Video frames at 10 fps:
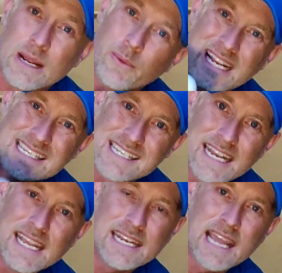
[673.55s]
when he
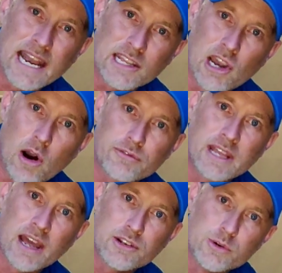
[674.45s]
said he had gotten golf
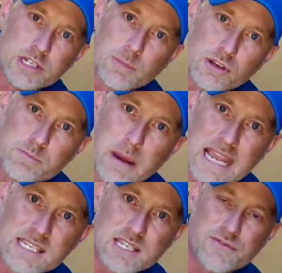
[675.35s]
down to its most
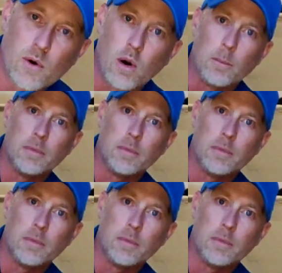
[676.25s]
basest form.